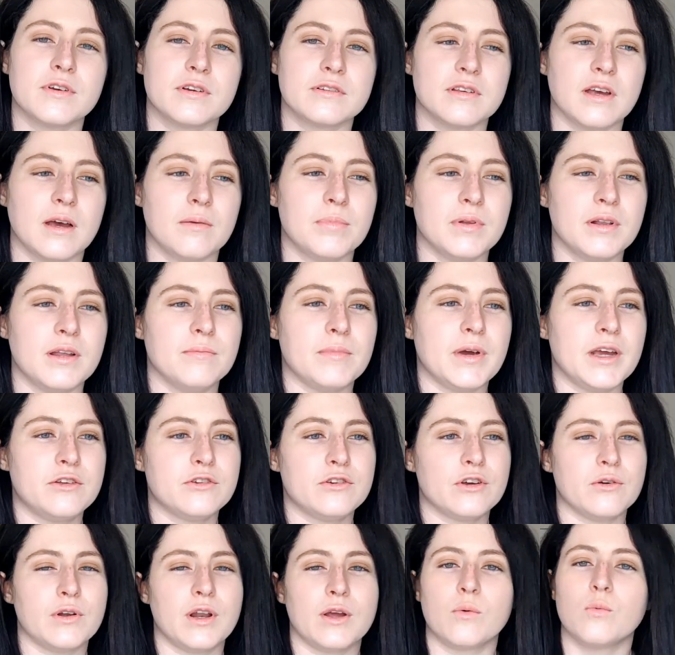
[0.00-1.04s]
For example, it might
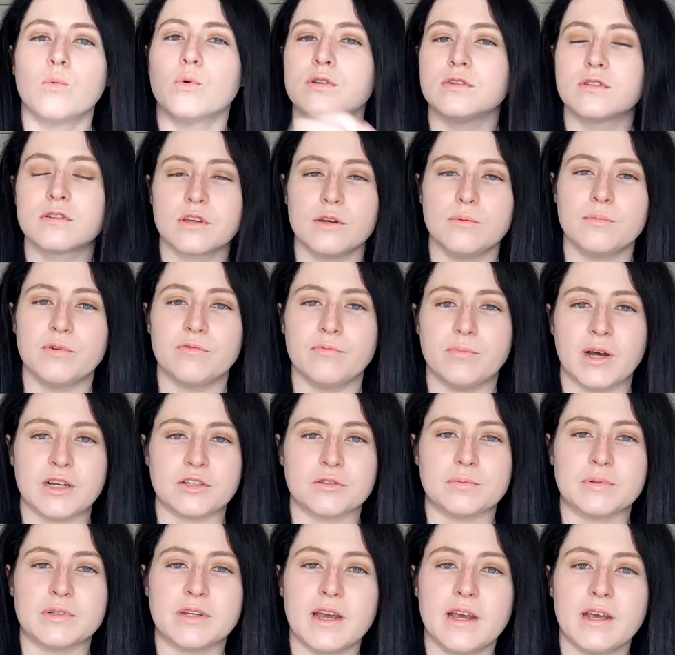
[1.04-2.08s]
show like 1 scoop of
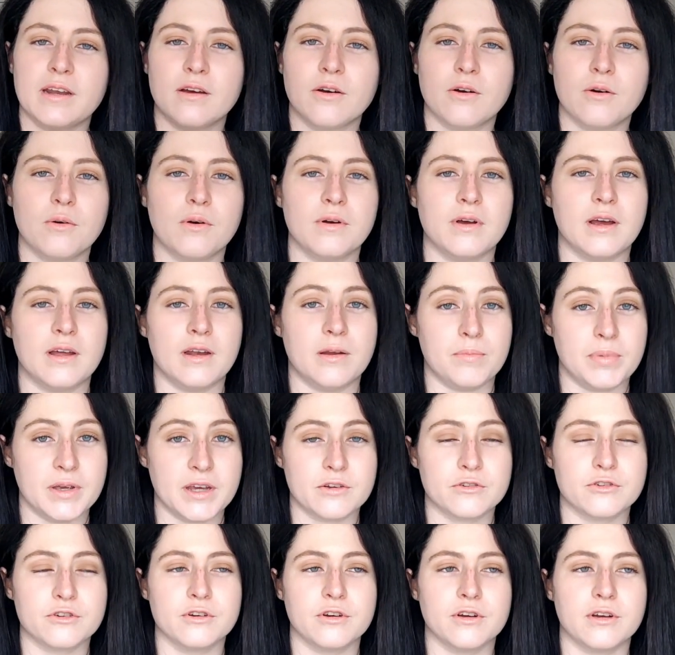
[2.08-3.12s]
mashed potato in a
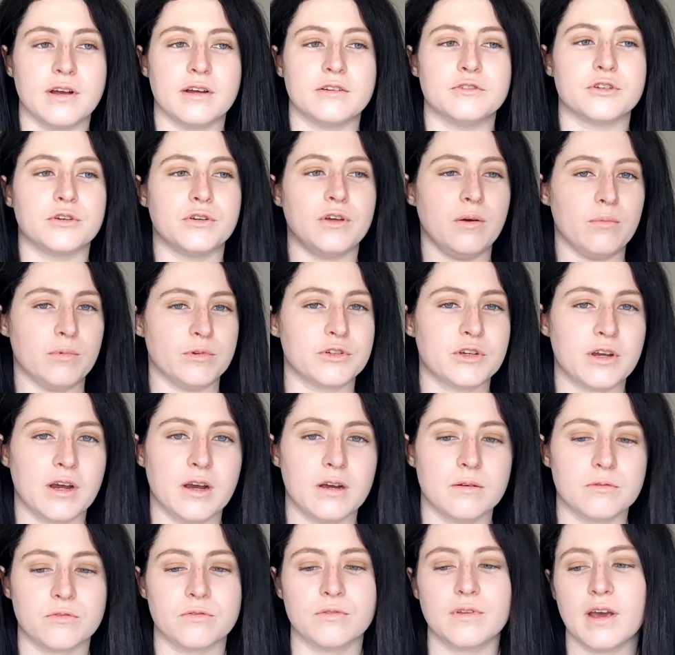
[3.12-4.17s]
picture and show you how much
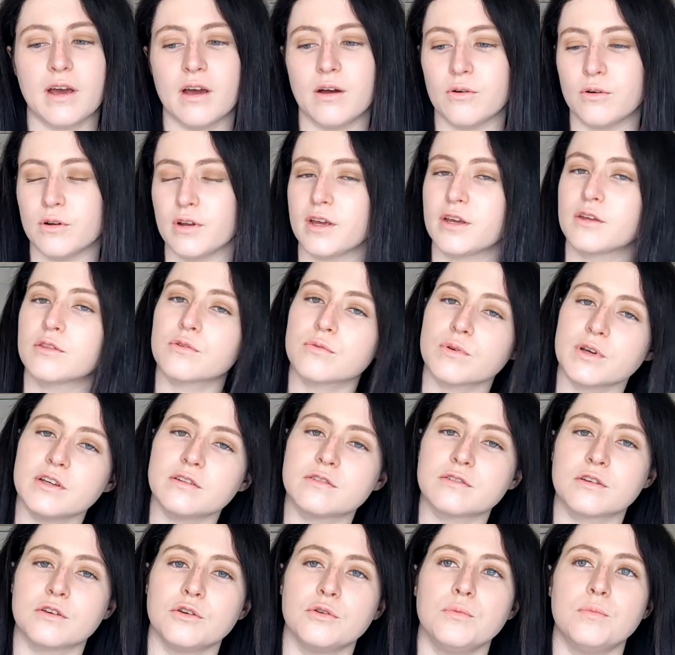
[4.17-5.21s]
carbs for that, or like 3
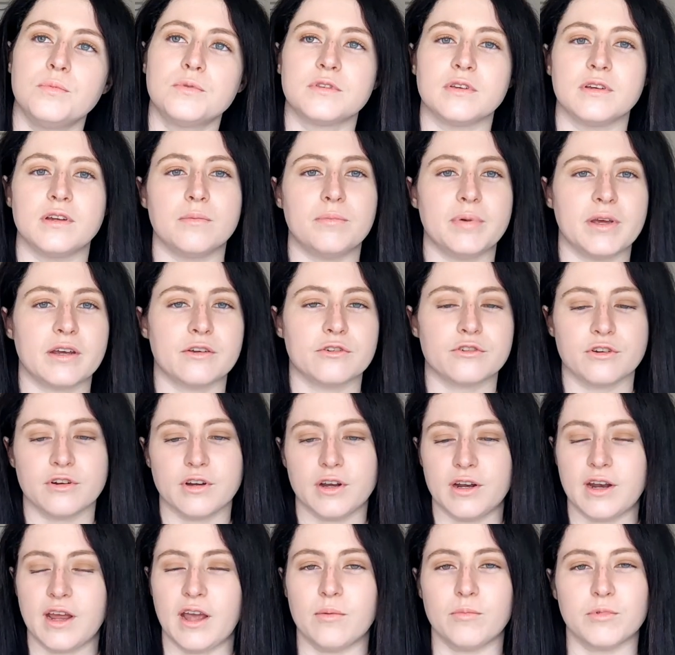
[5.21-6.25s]
scoops in a picture
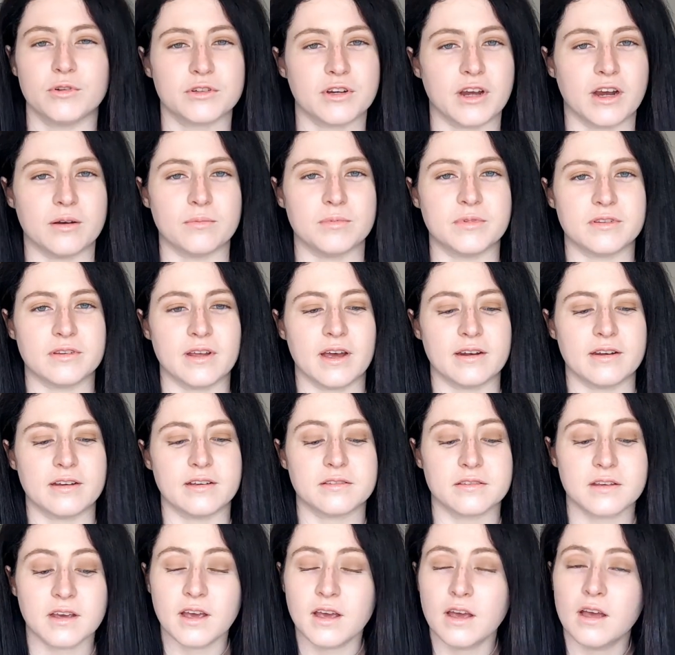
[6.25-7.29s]
and how much carbs that
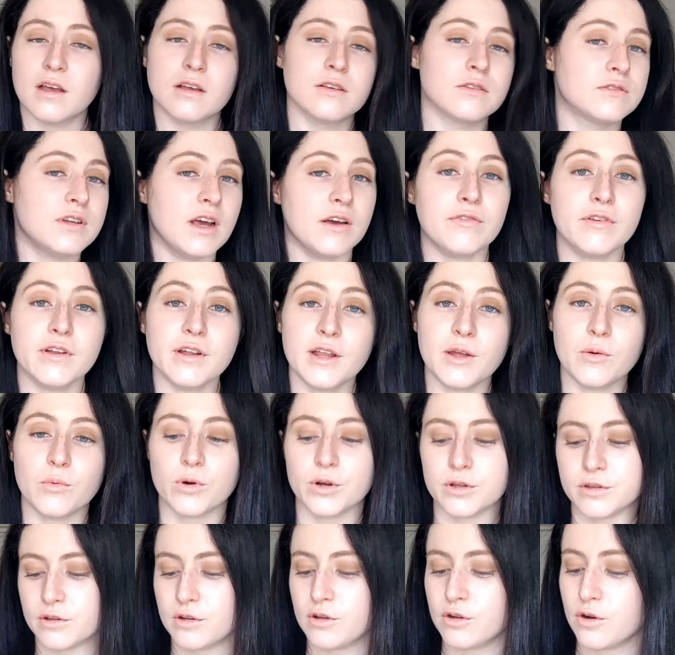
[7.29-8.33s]
is. So definitely
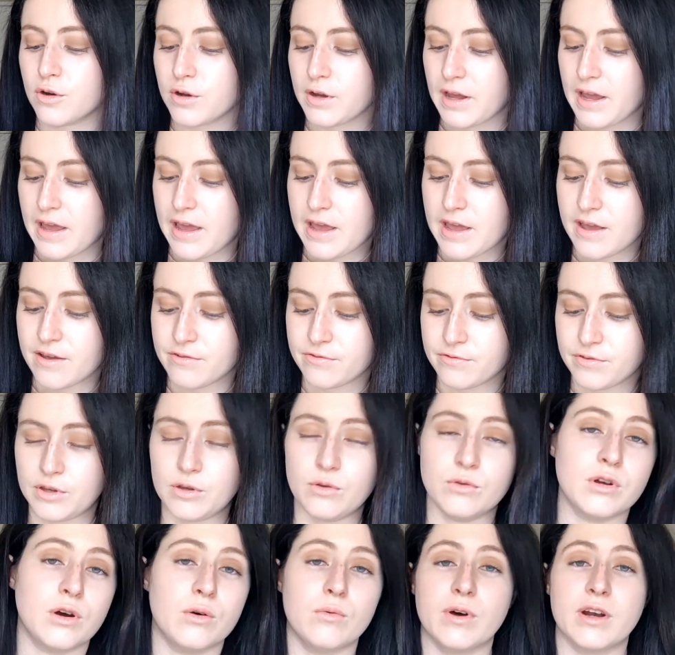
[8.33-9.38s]
worth a look if
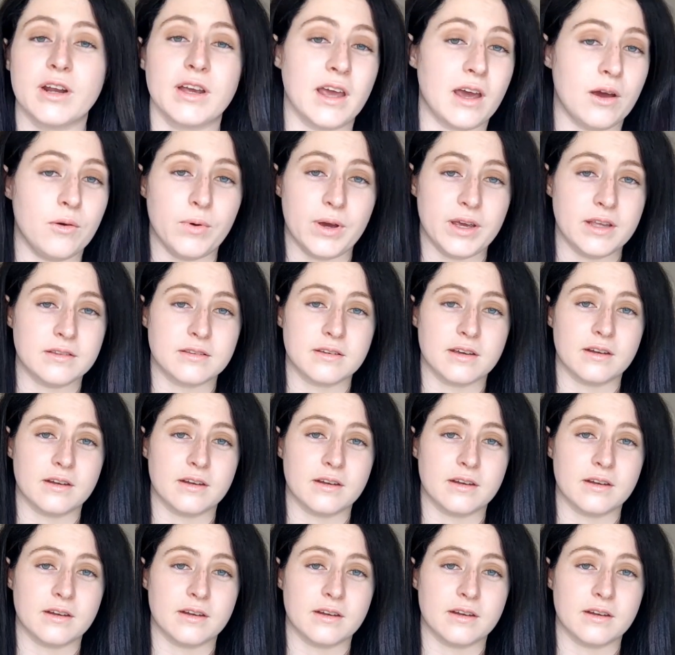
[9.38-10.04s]
you don't want to get a weighing